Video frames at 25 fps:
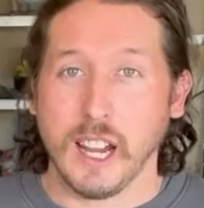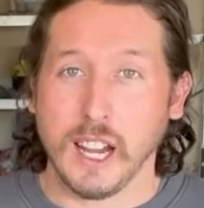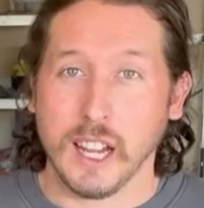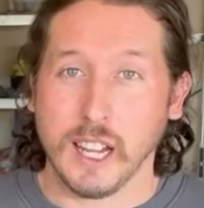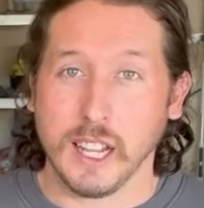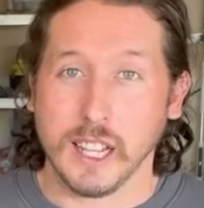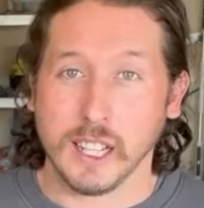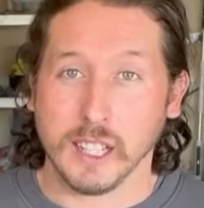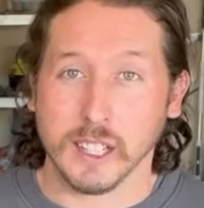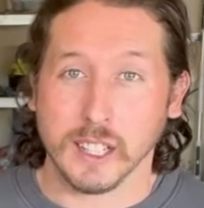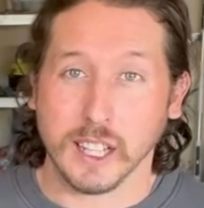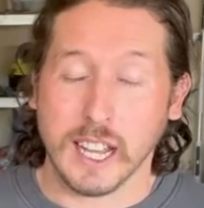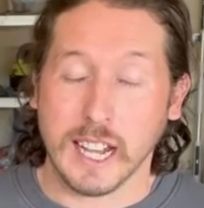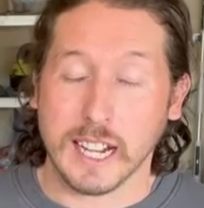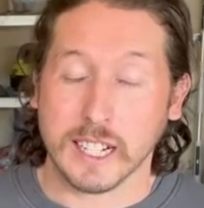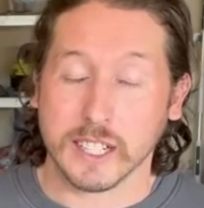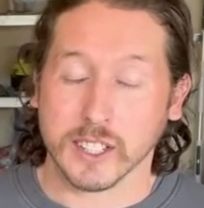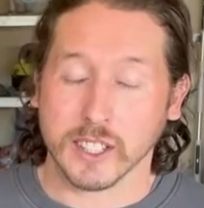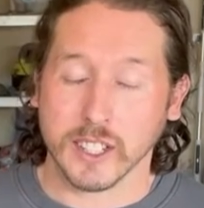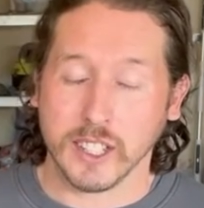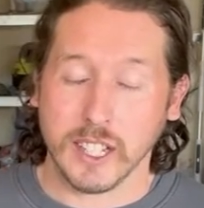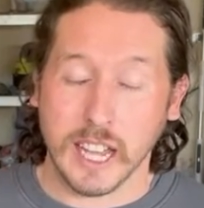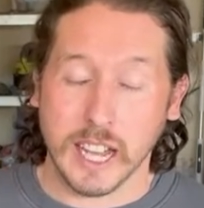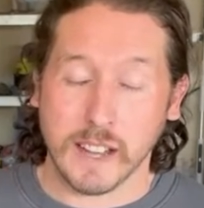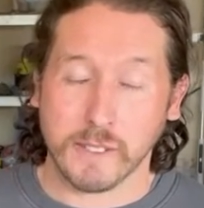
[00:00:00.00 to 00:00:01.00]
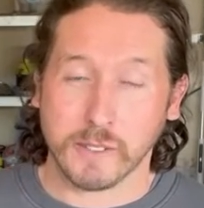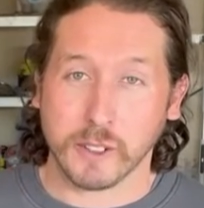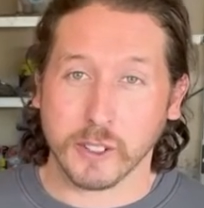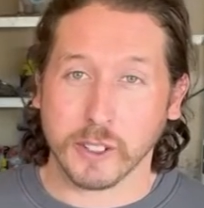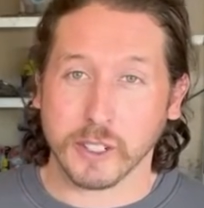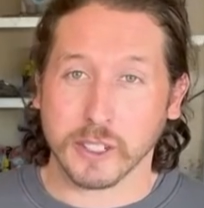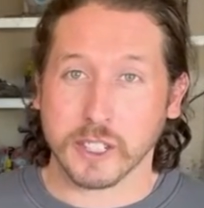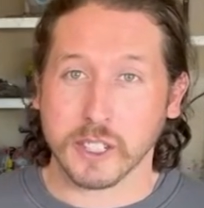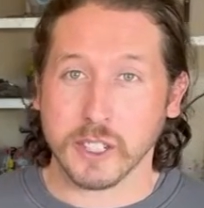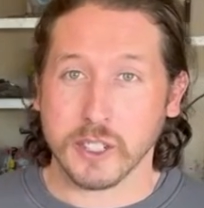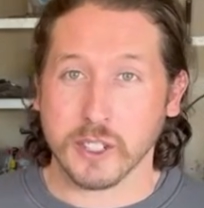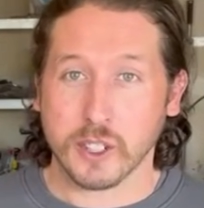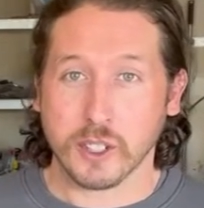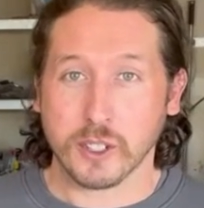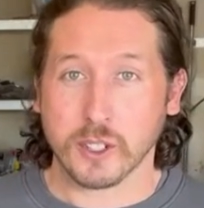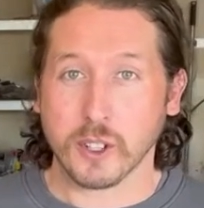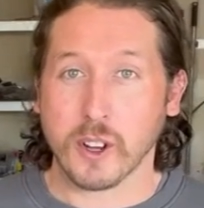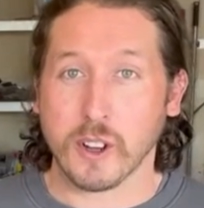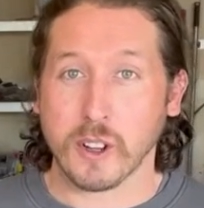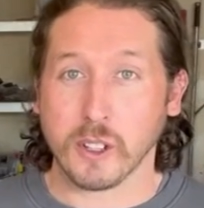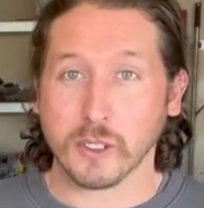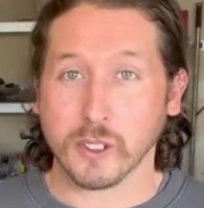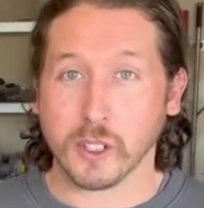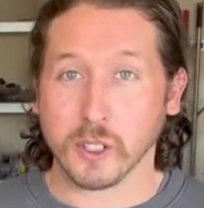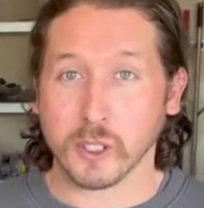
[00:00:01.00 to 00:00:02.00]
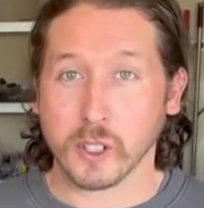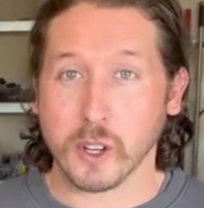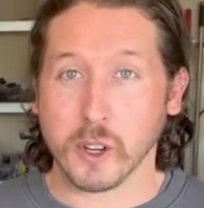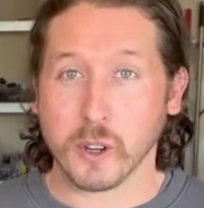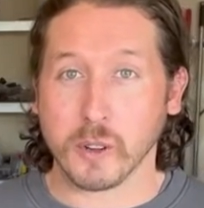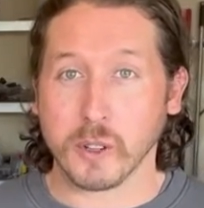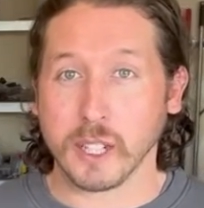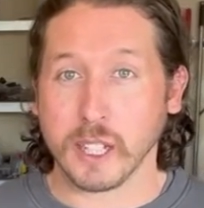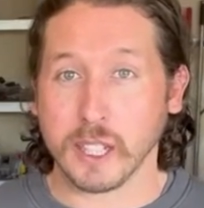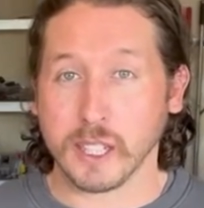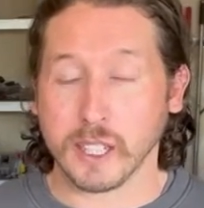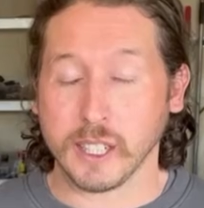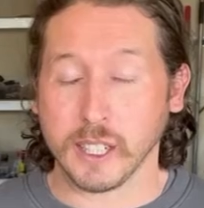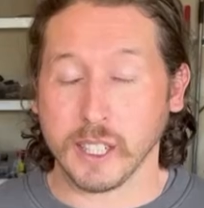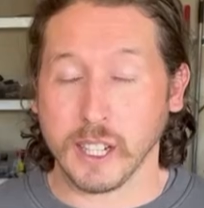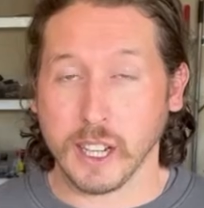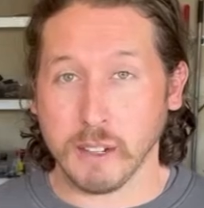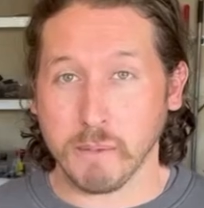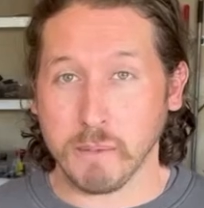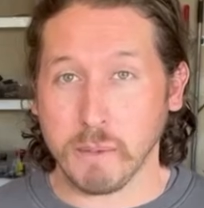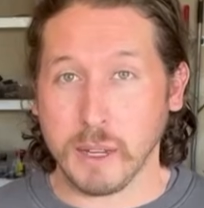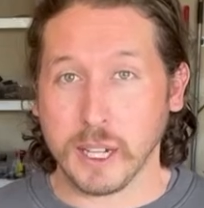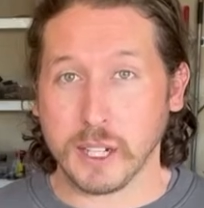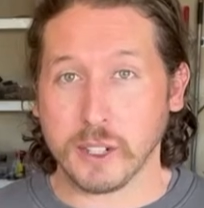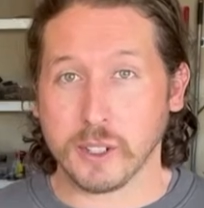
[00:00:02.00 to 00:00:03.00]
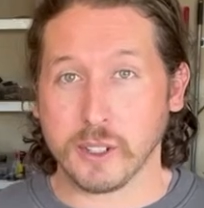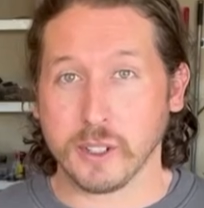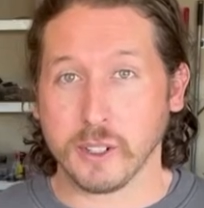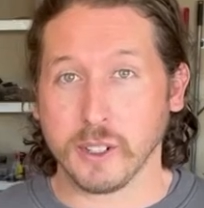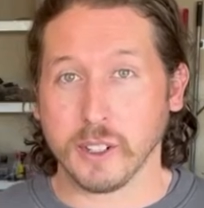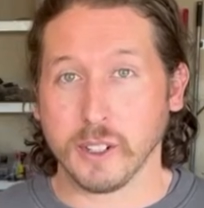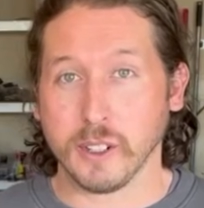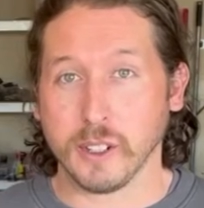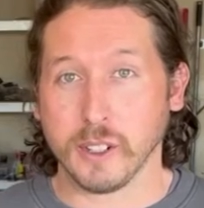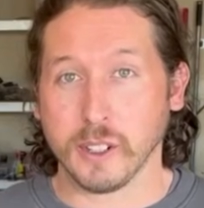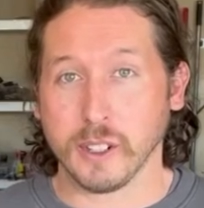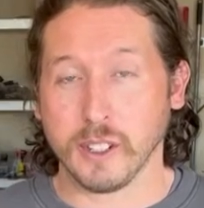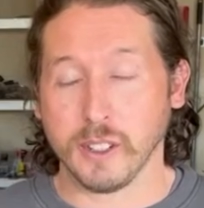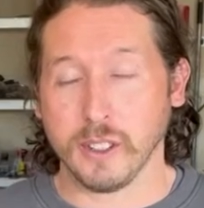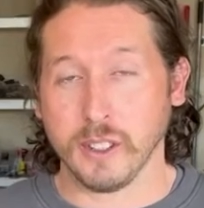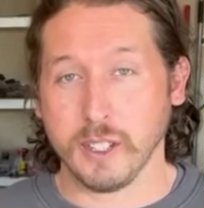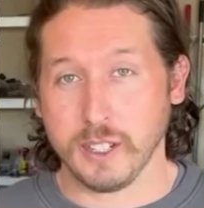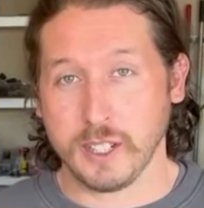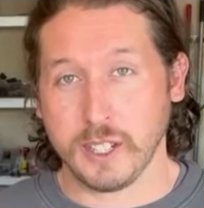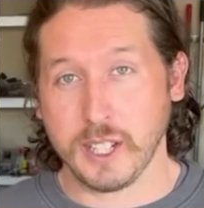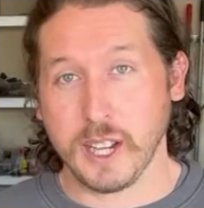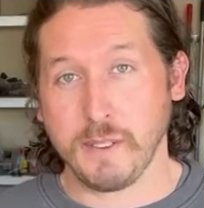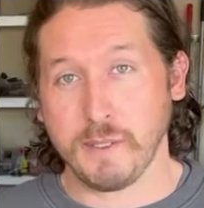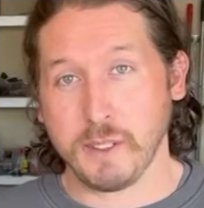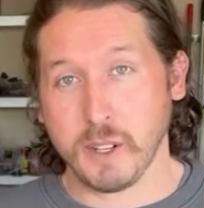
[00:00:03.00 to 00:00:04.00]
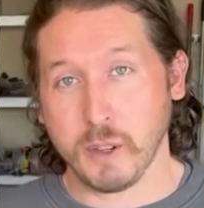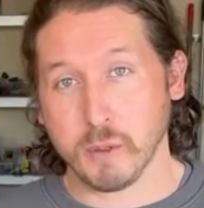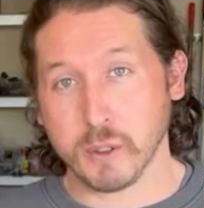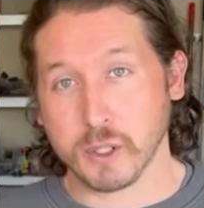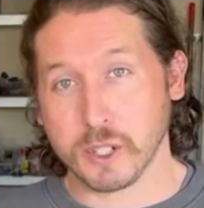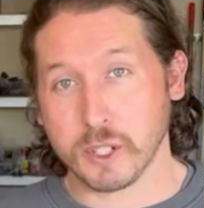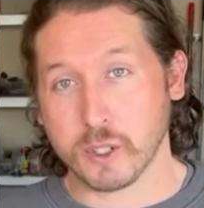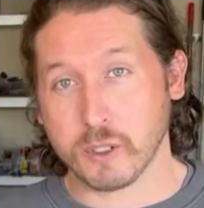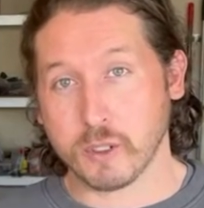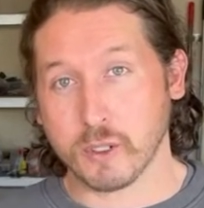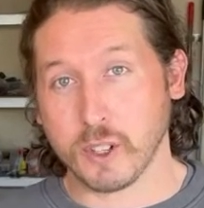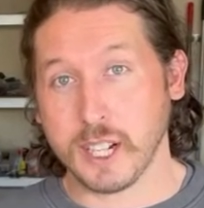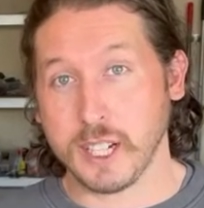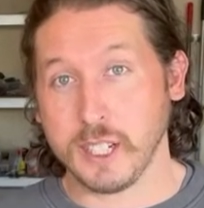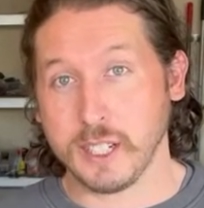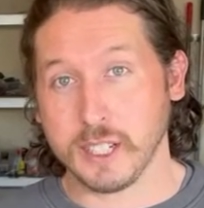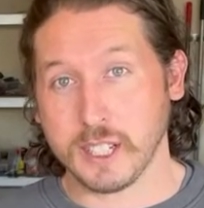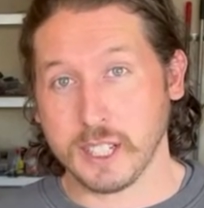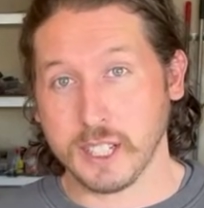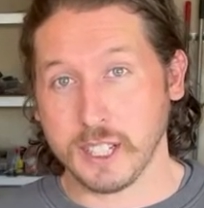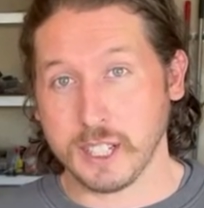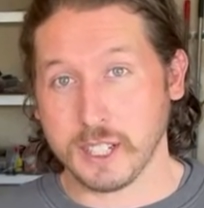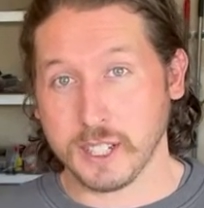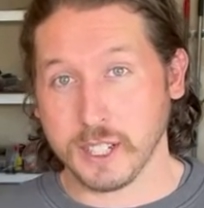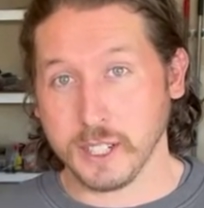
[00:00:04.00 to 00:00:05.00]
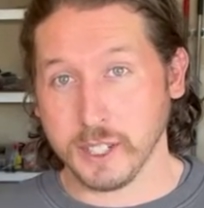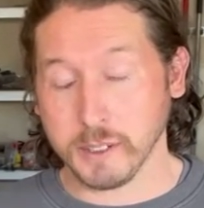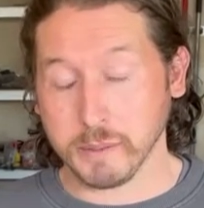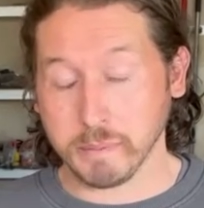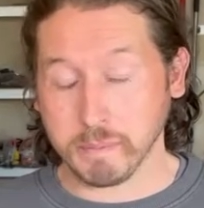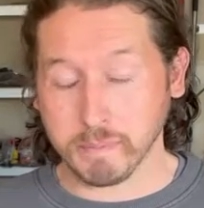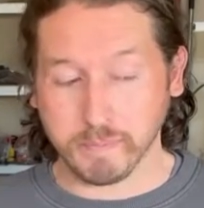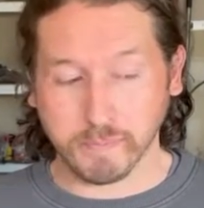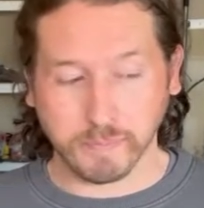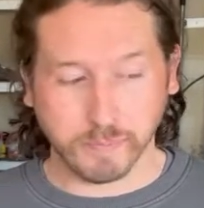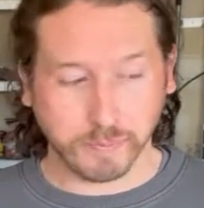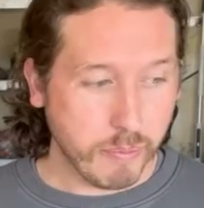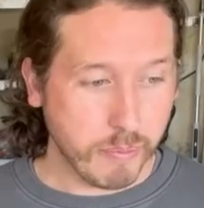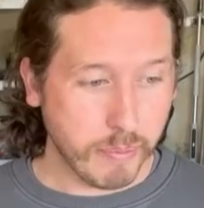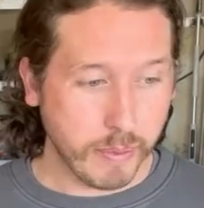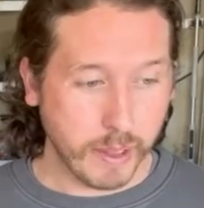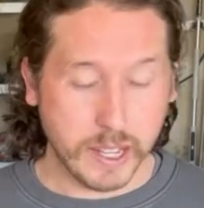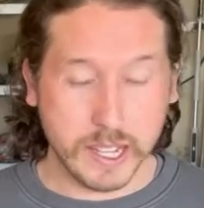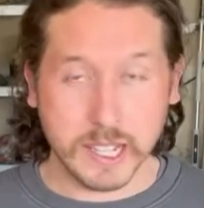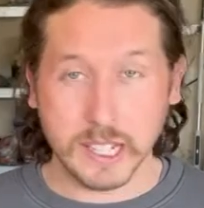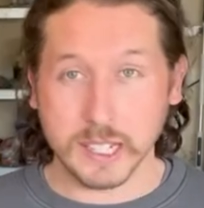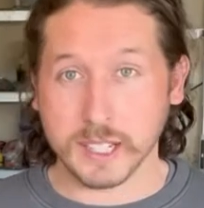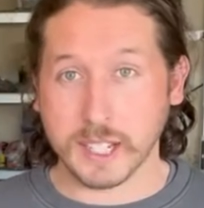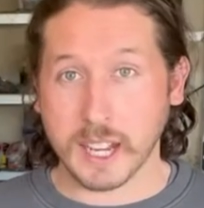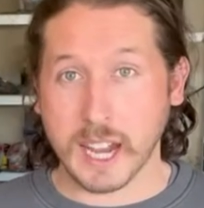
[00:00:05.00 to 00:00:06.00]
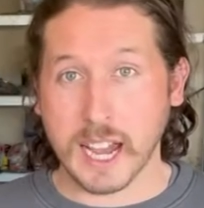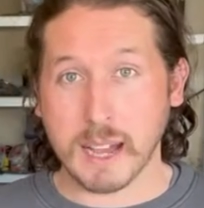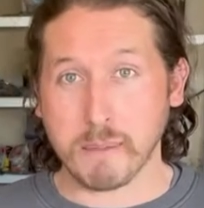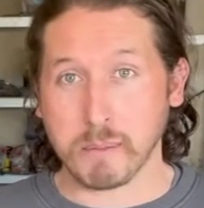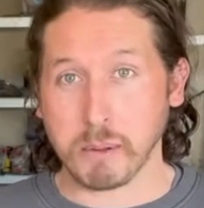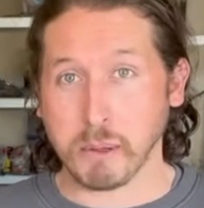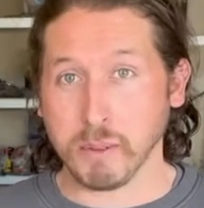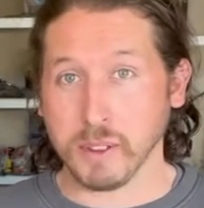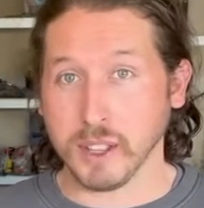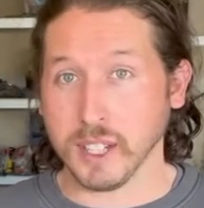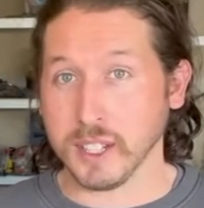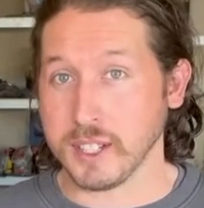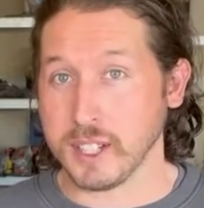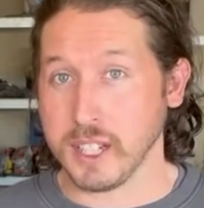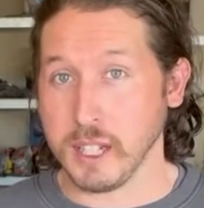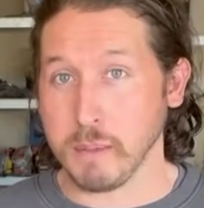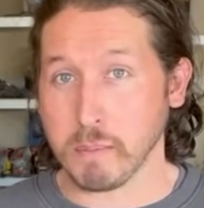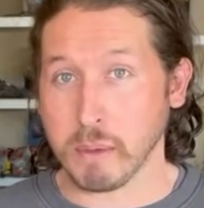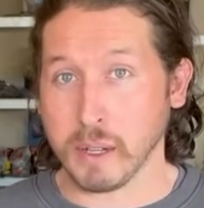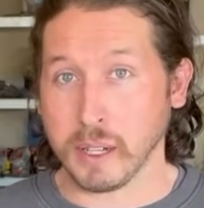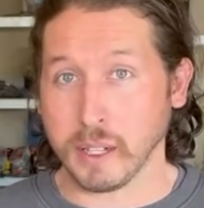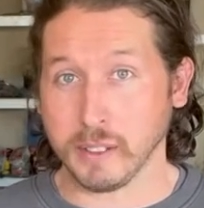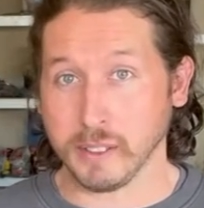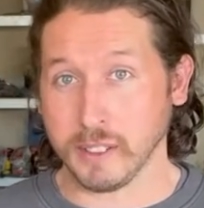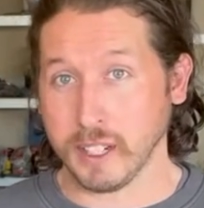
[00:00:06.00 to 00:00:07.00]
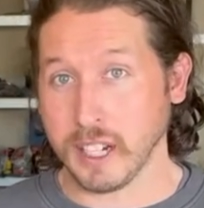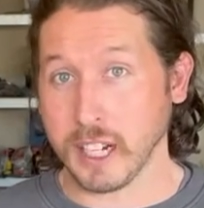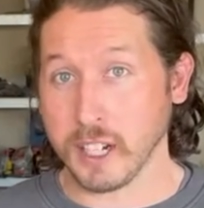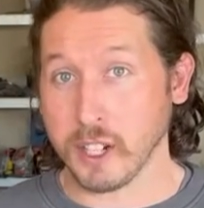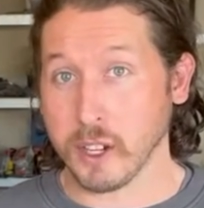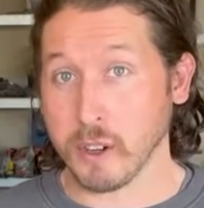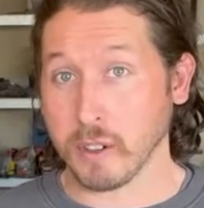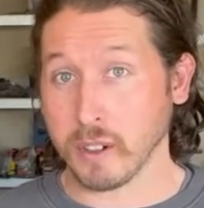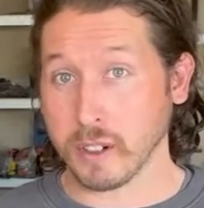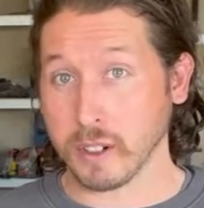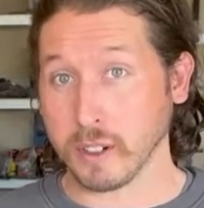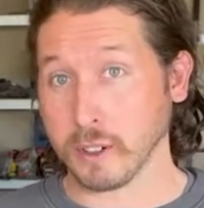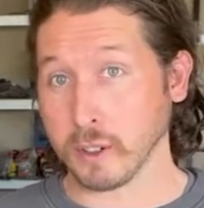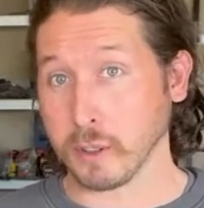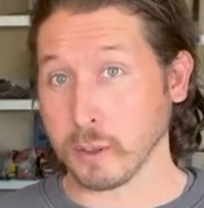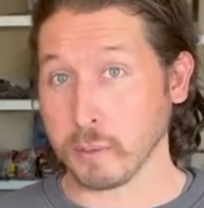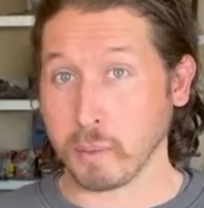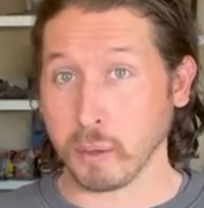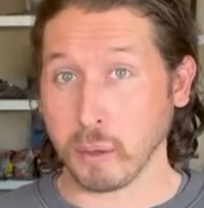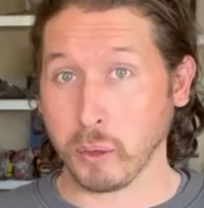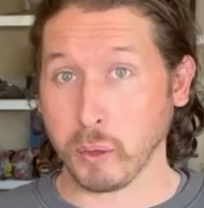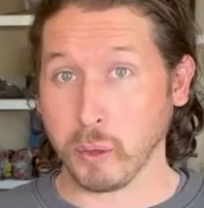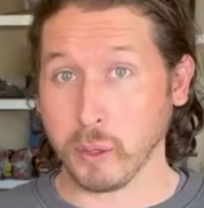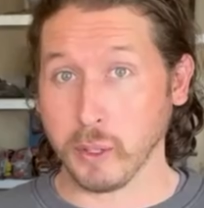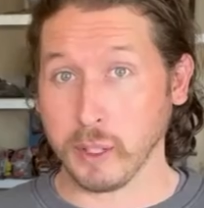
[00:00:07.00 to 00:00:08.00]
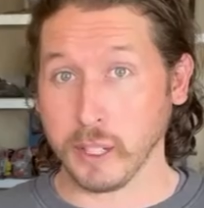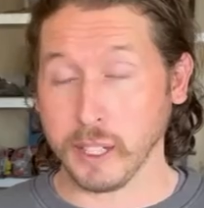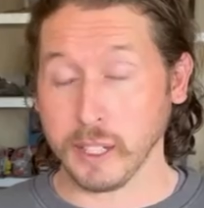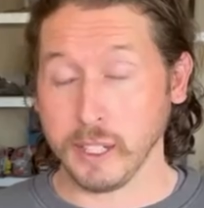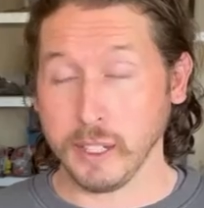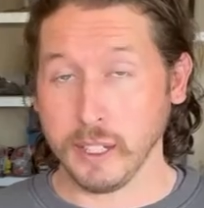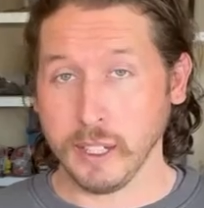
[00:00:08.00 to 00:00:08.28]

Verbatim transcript: And lastly, after it's installed, I'll go in and make sure the safety restraint system is happy with the seatbelt and I know it'll deploy